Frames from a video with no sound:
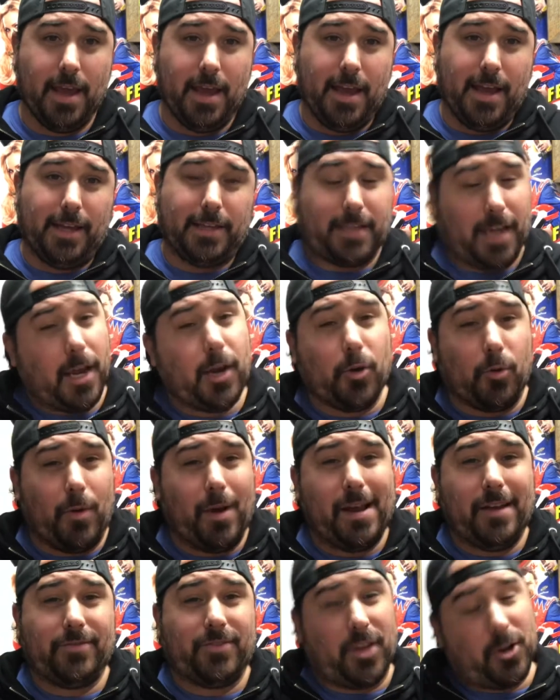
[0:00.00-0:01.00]
Tidal
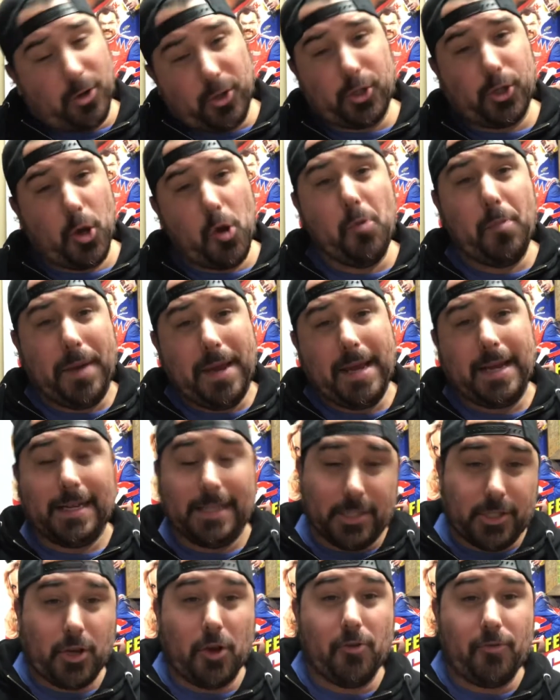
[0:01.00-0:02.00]
waves that are so big
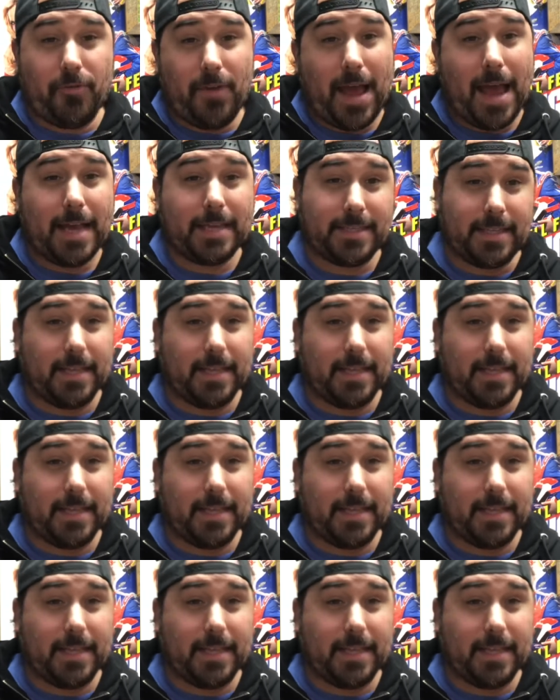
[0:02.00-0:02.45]
and so fast